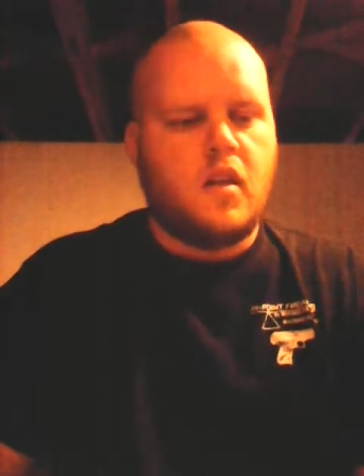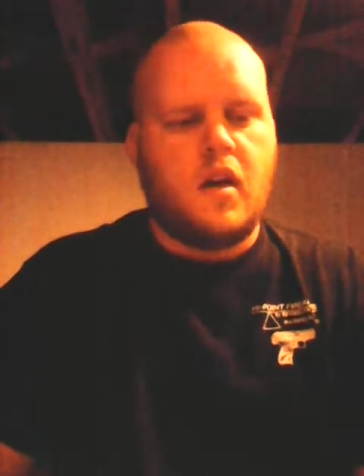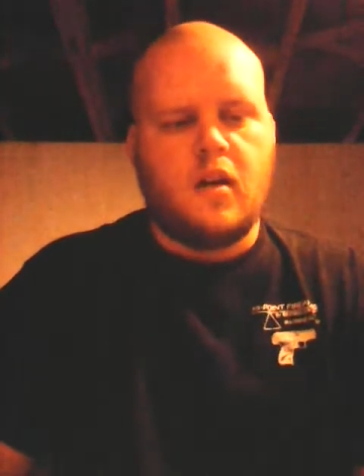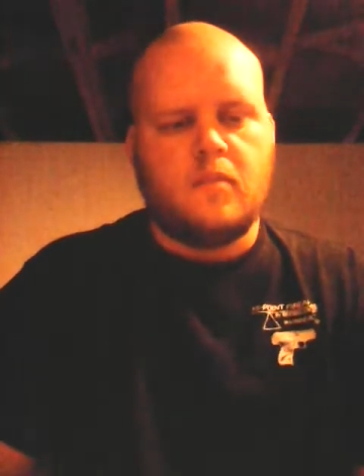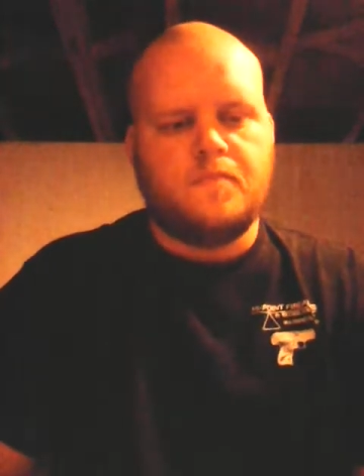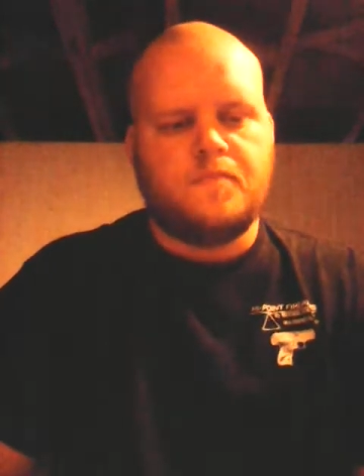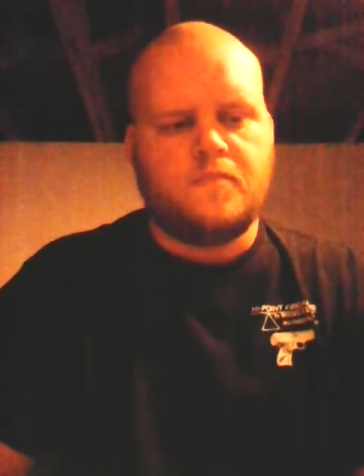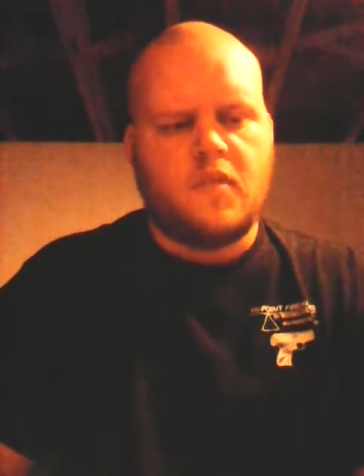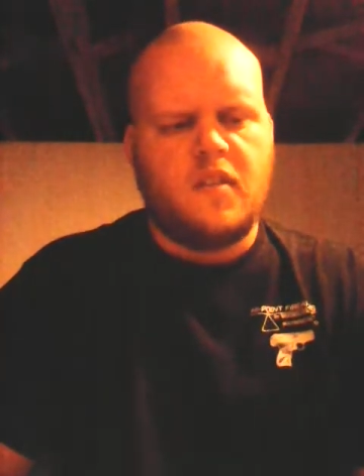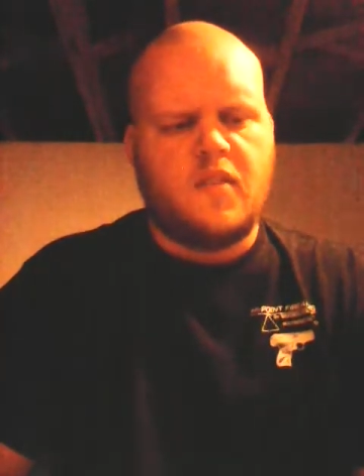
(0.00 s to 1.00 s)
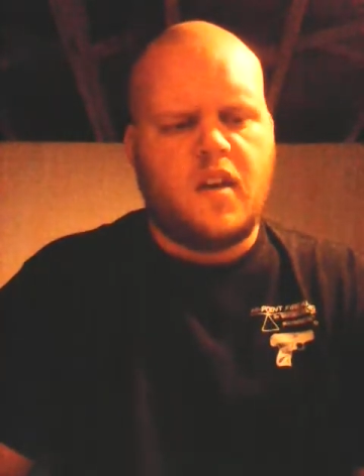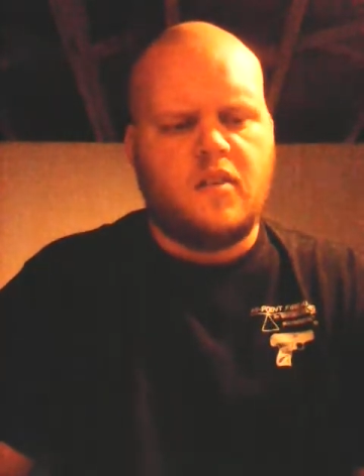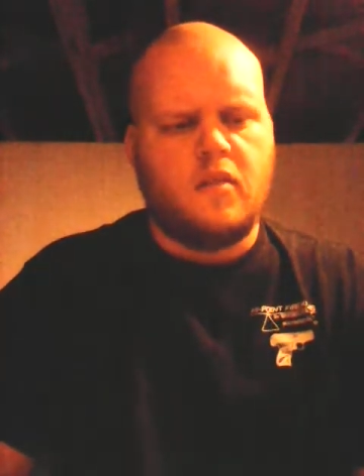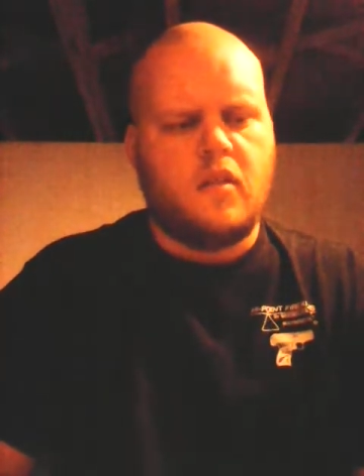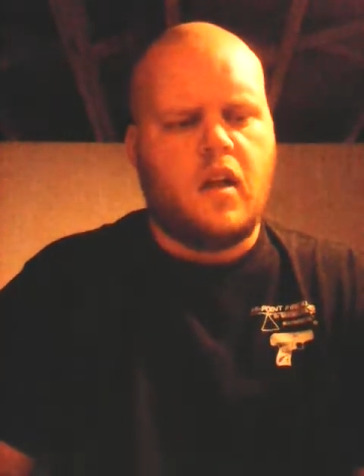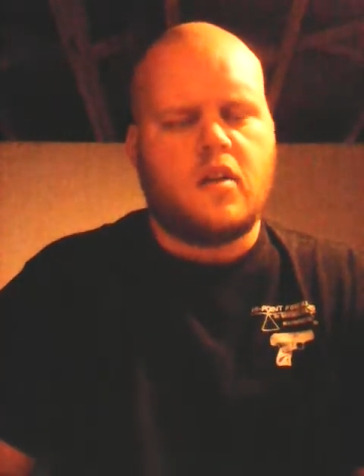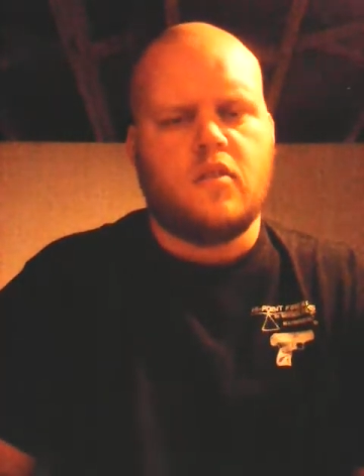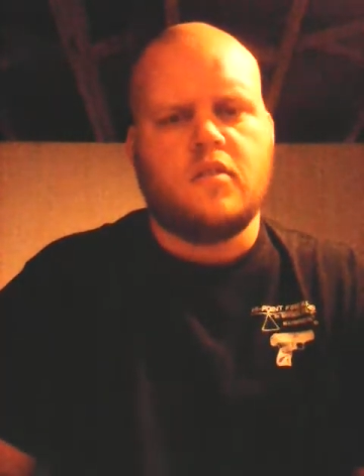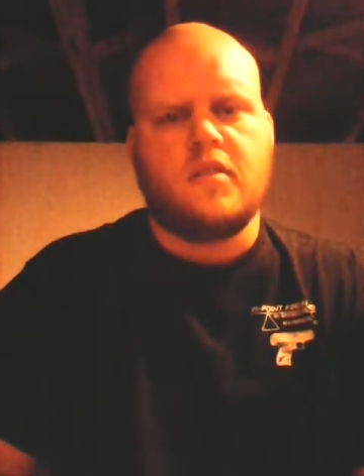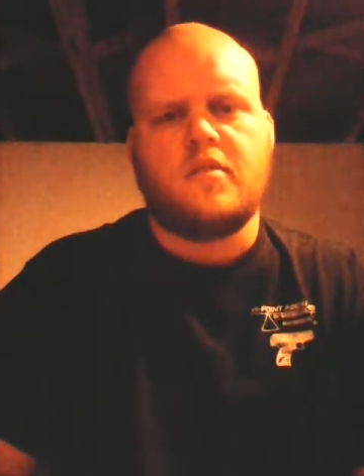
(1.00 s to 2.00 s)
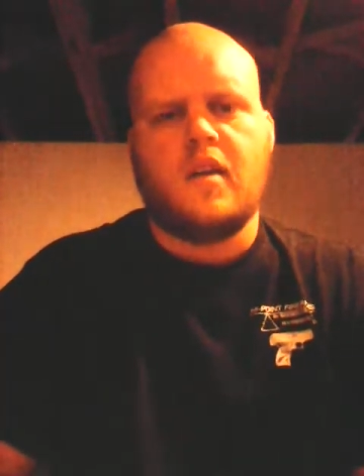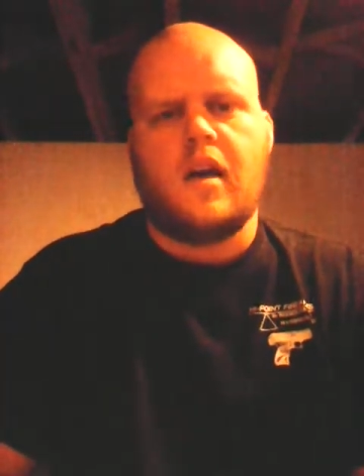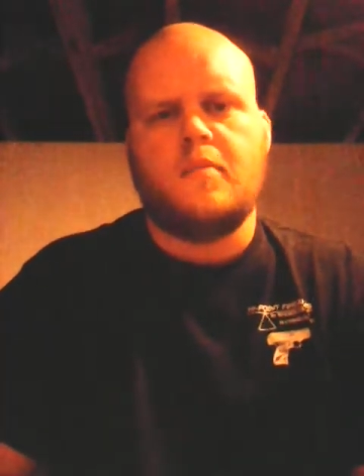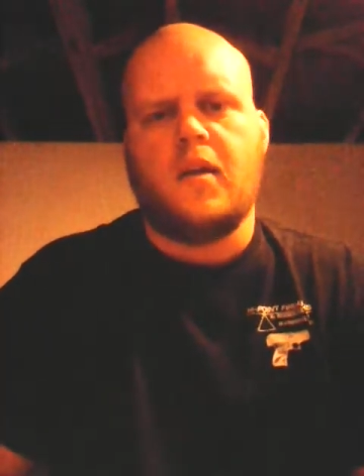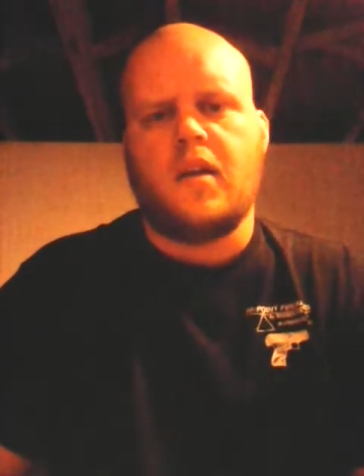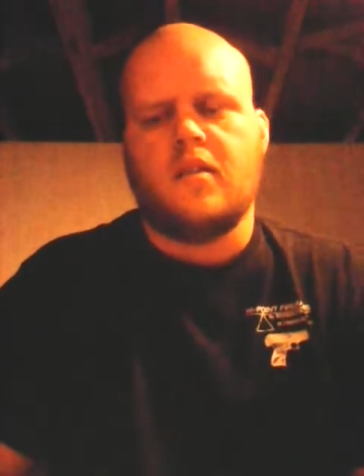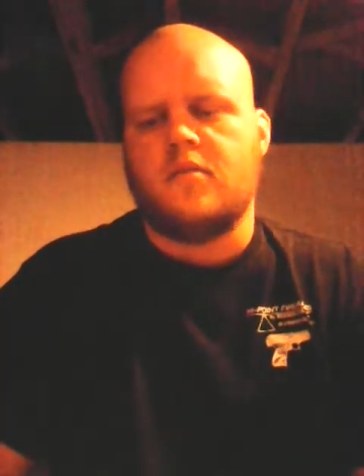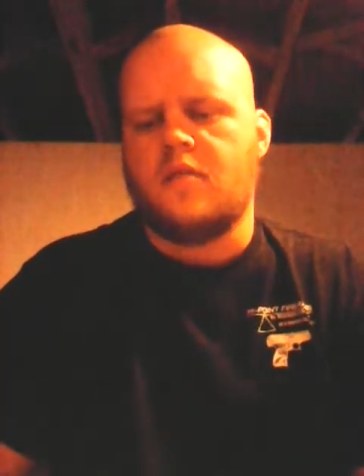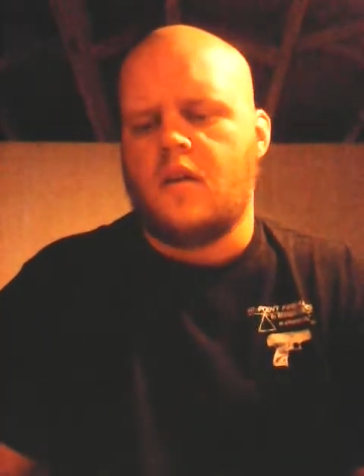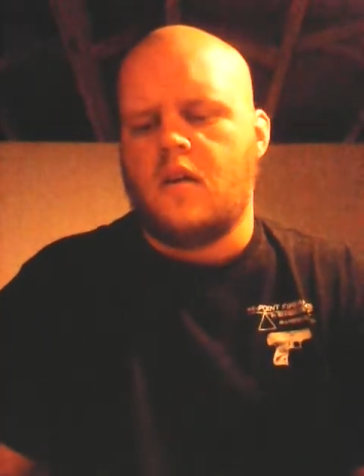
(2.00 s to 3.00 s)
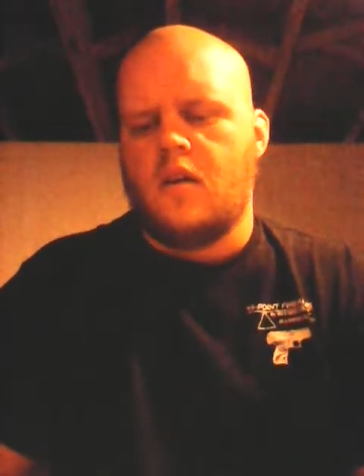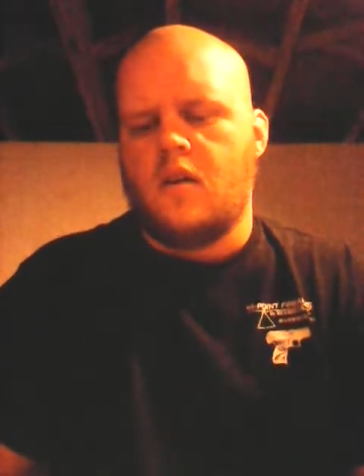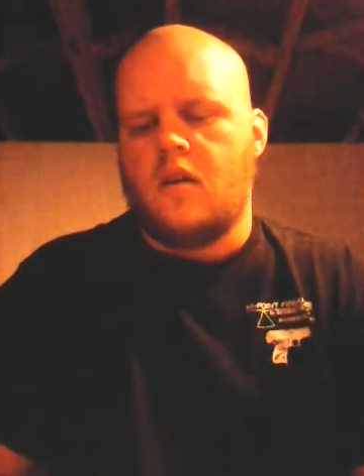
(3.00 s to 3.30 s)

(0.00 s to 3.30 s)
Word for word: Um, I've had no luck on the side bands.